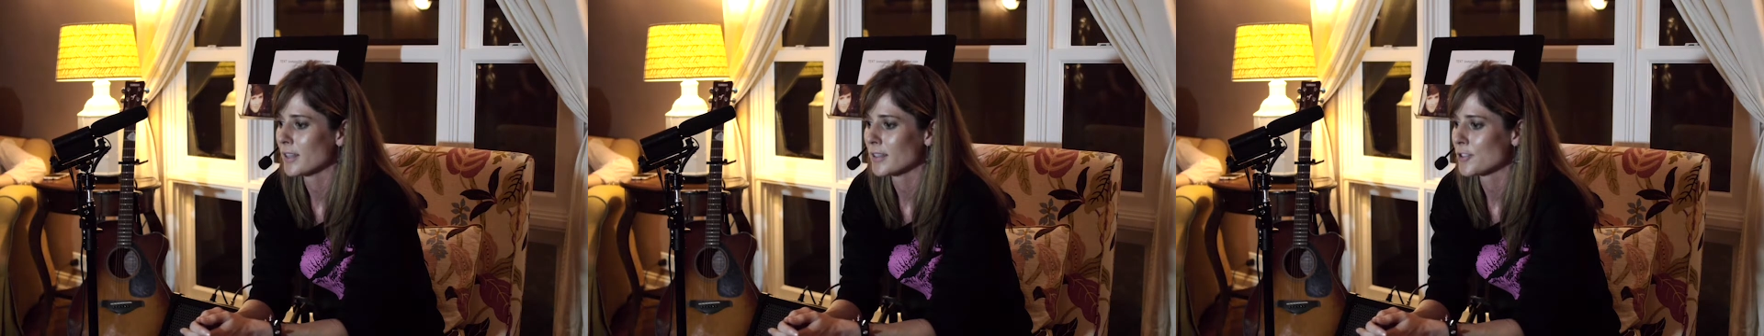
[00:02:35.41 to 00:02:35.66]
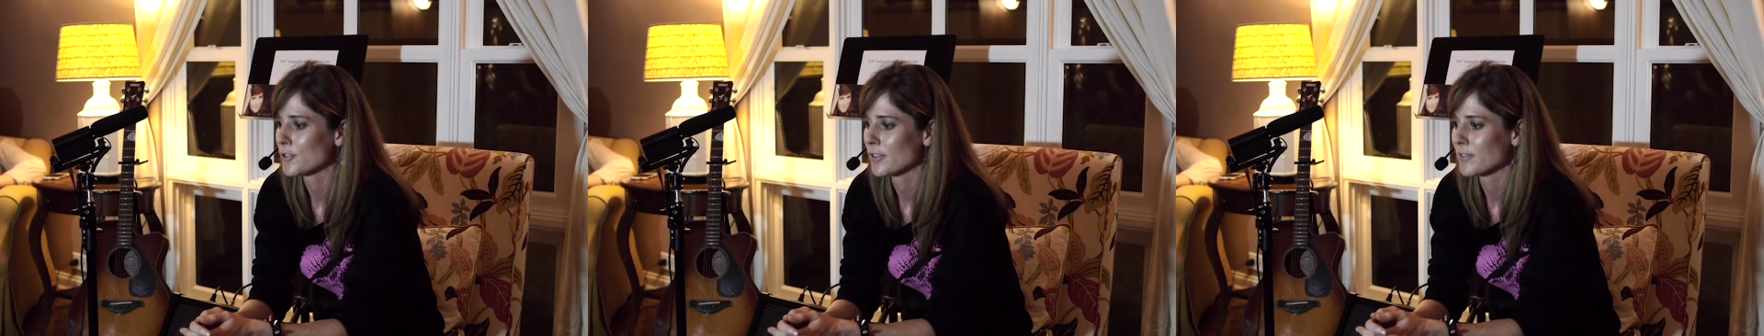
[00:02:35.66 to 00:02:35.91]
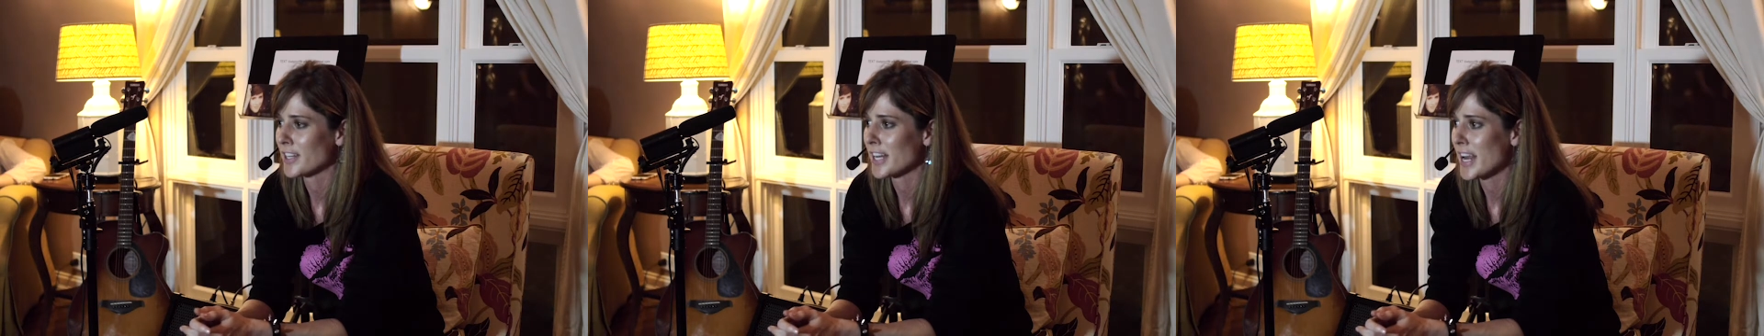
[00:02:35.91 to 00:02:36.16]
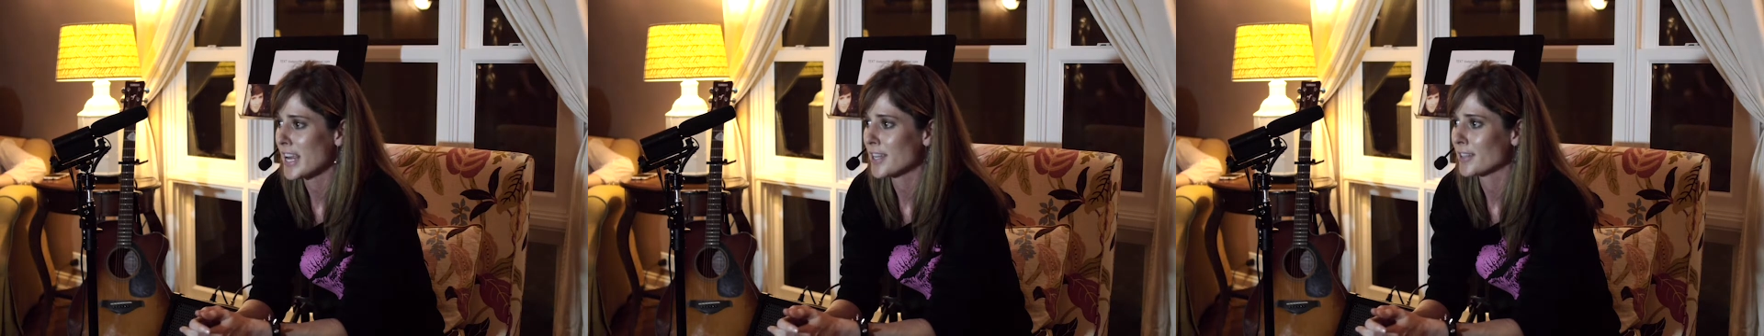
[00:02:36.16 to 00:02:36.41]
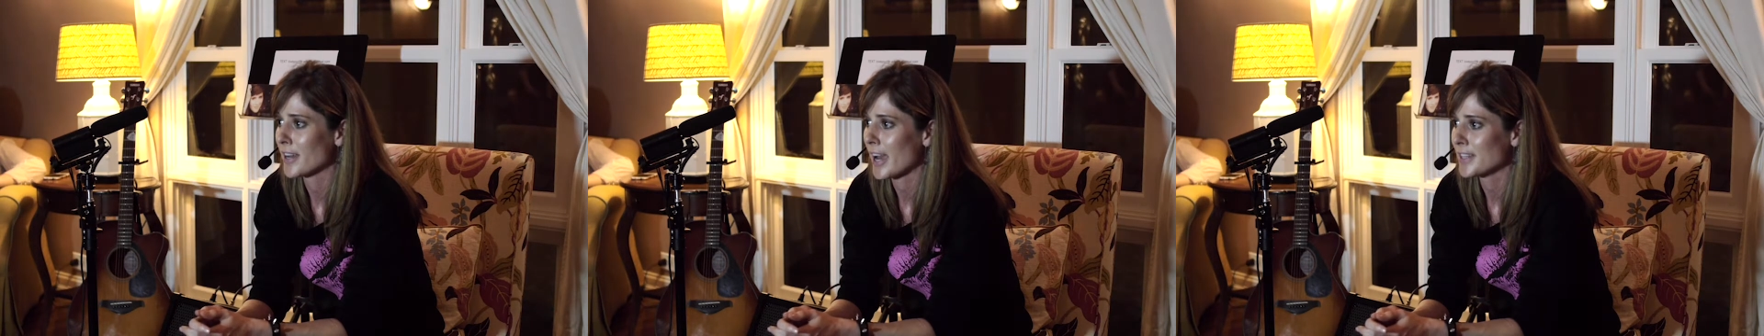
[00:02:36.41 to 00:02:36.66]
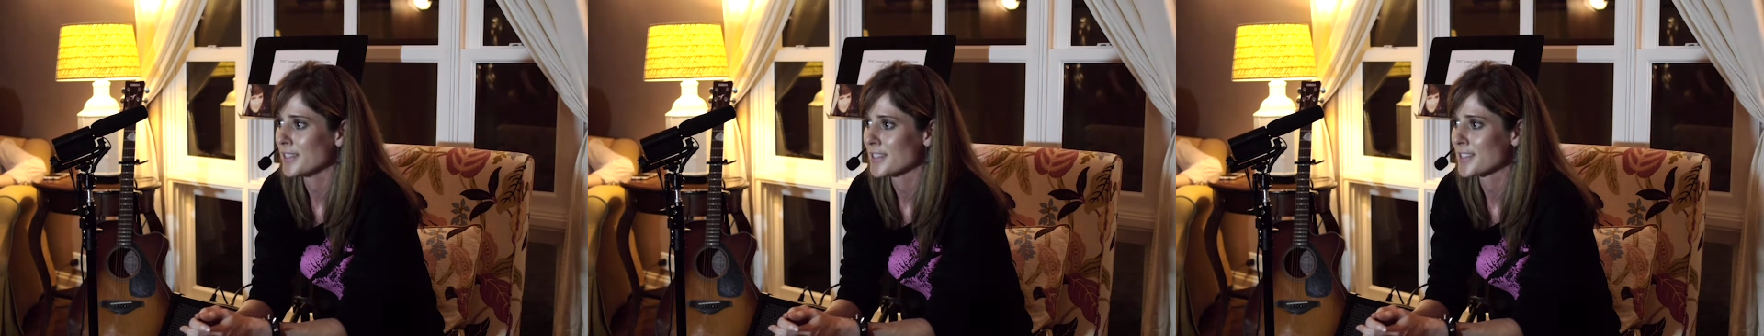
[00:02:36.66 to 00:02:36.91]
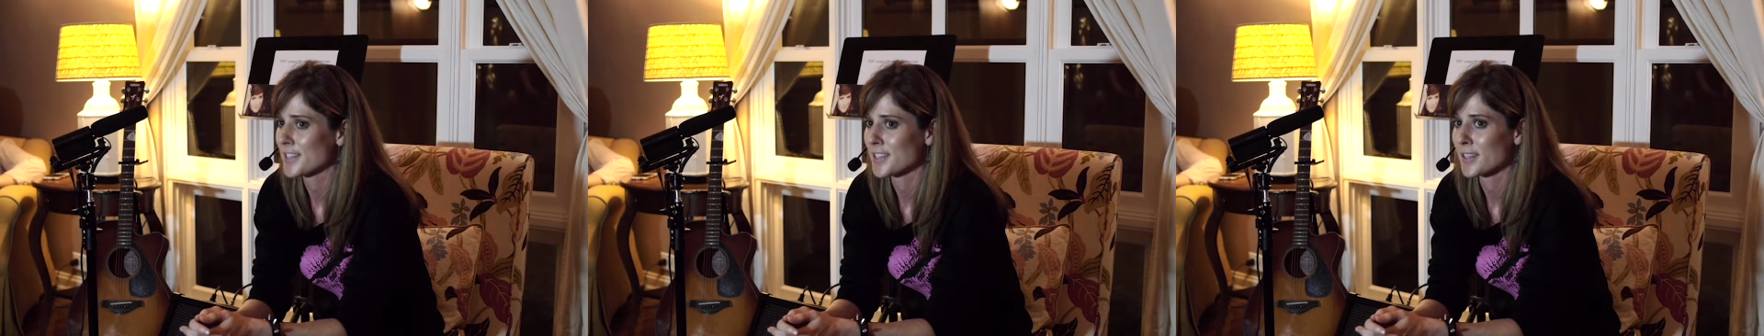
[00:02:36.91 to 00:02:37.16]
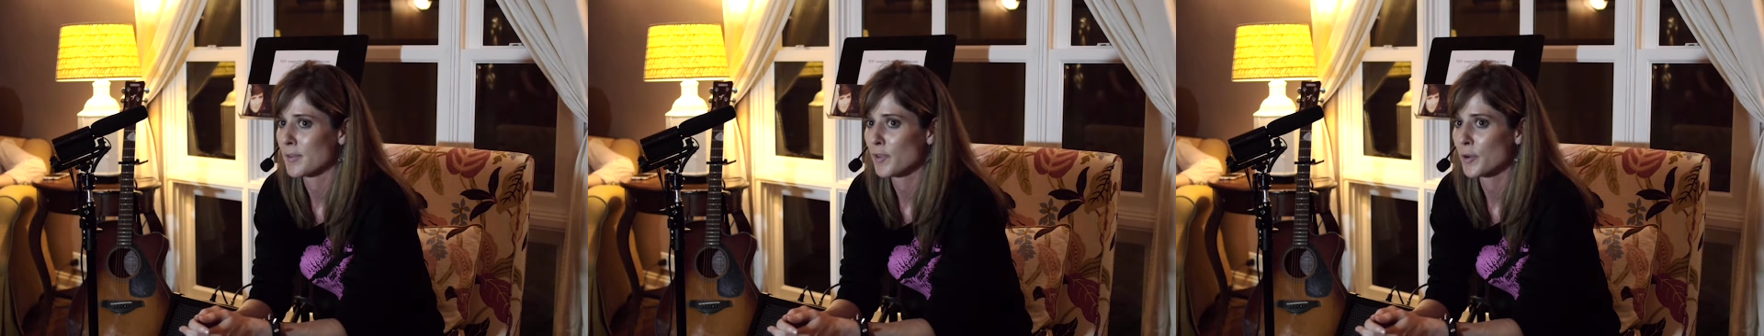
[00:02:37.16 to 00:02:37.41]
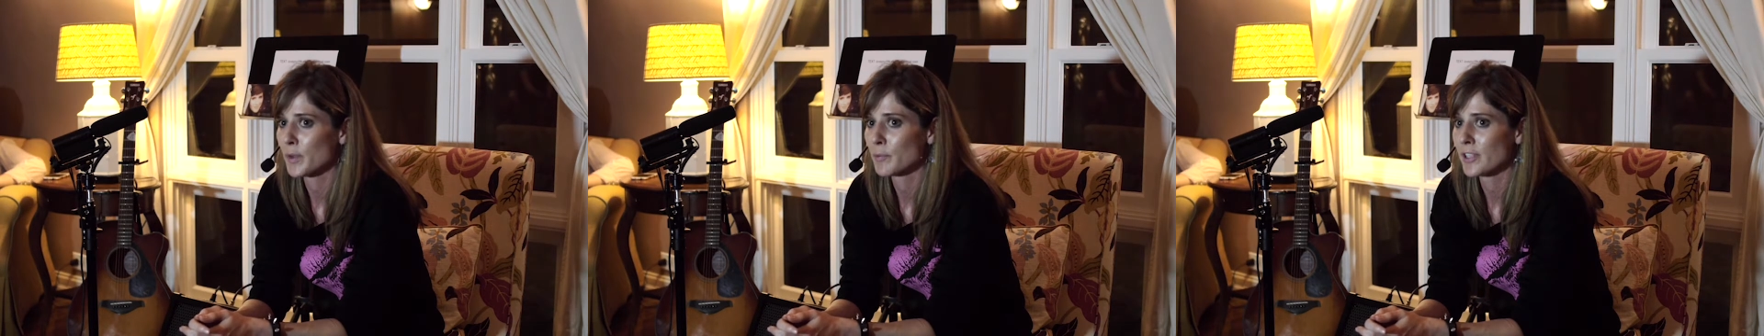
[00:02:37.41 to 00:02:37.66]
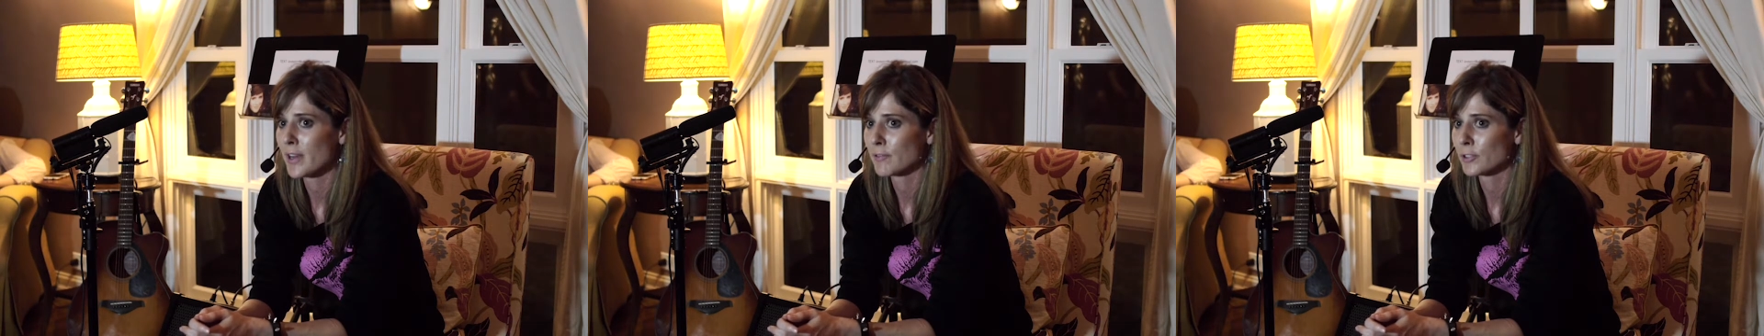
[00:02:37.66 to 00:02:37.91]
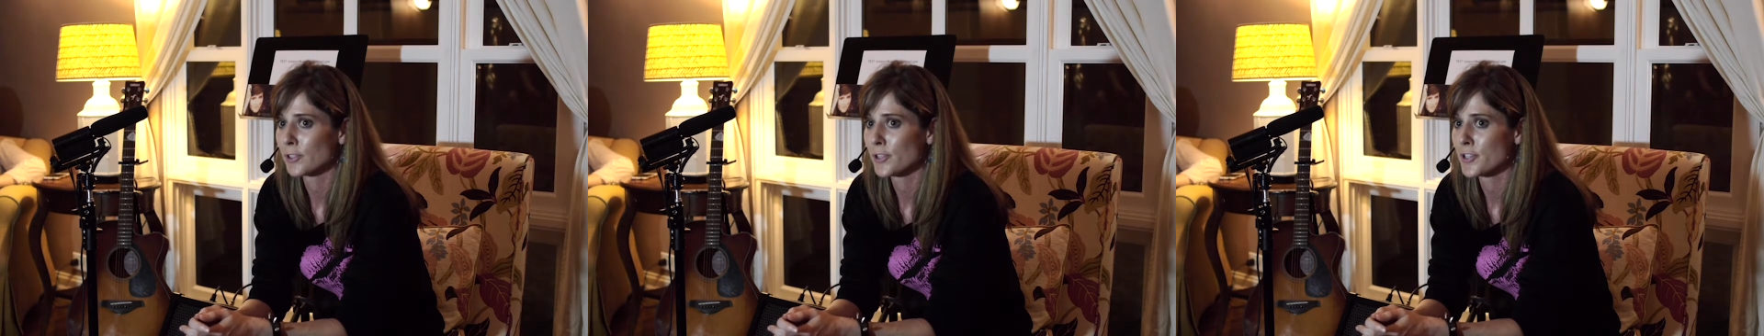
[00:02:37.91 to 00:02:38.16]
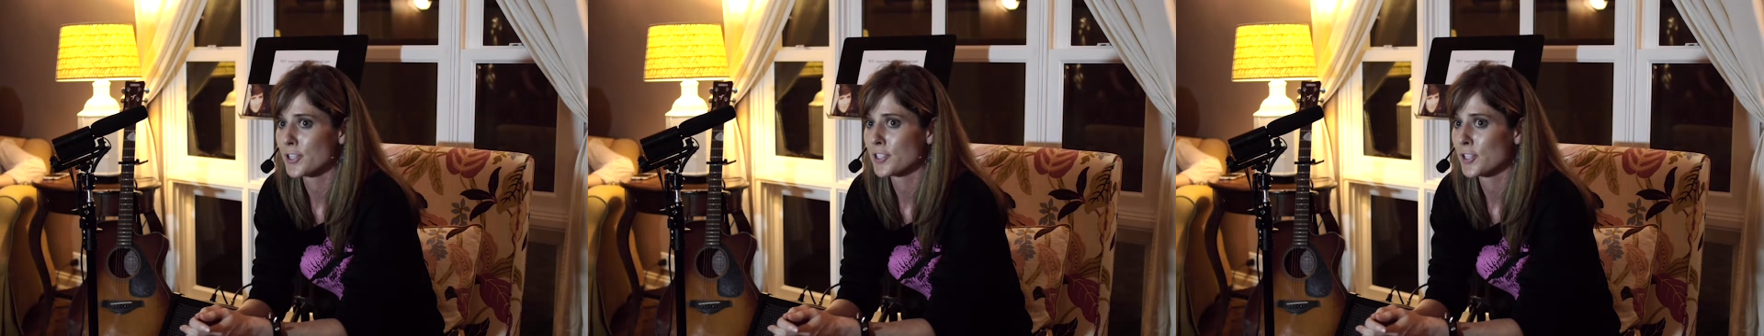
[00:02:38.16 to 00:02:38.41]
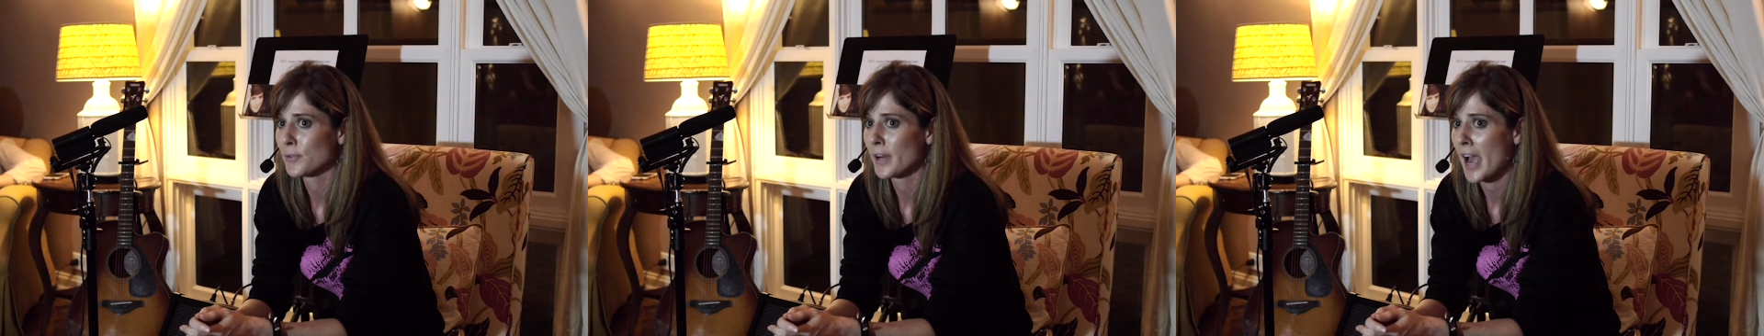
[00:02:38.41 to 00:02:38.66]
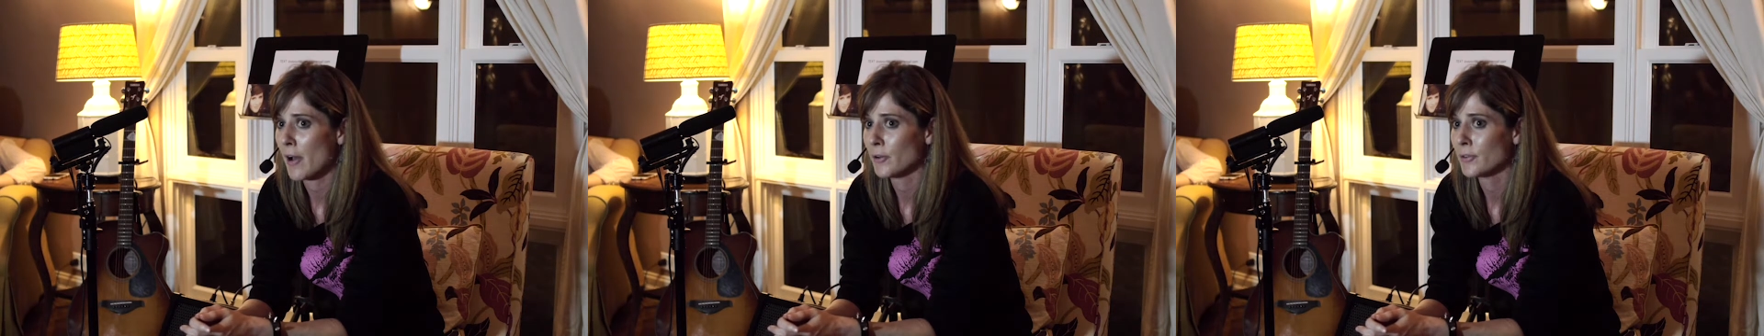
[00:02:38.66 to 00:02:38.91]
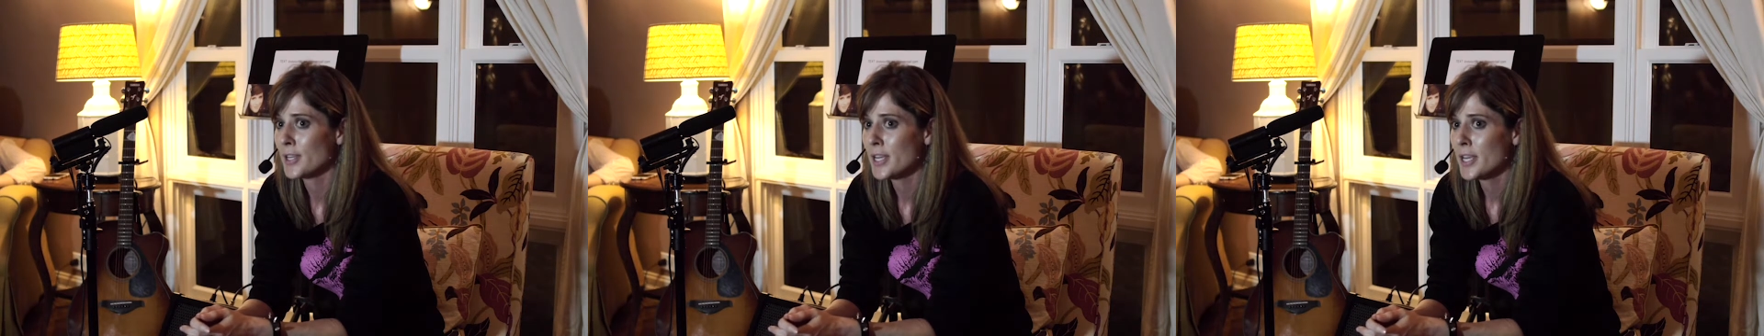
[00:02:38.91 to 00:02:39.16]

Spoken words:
sort of an innate guidance system that we would never learn to tune out.